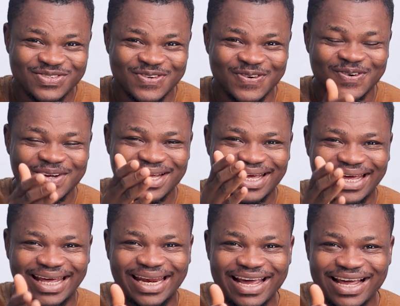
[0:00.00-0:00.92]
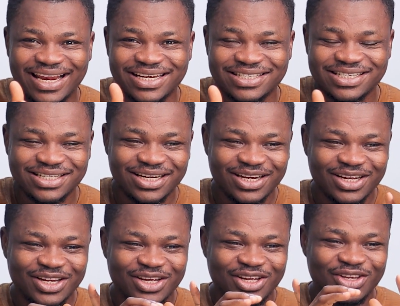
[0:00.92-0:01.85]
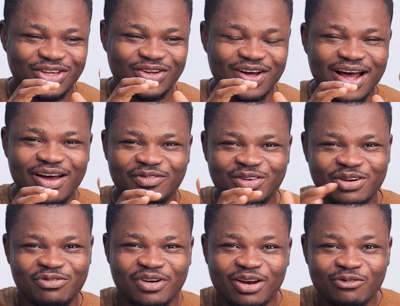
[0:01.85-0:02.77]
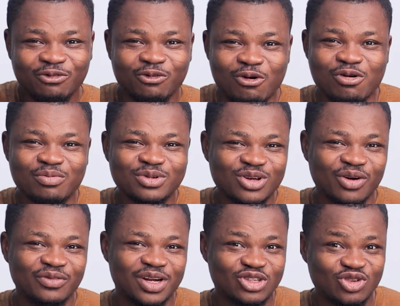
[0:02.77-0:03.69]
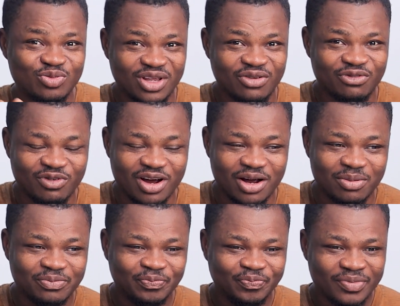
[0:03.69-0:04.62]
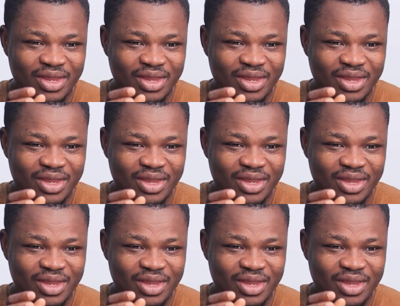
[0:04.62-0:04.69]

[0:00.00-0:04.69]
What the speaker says: So in English, you have different forms of the to be verb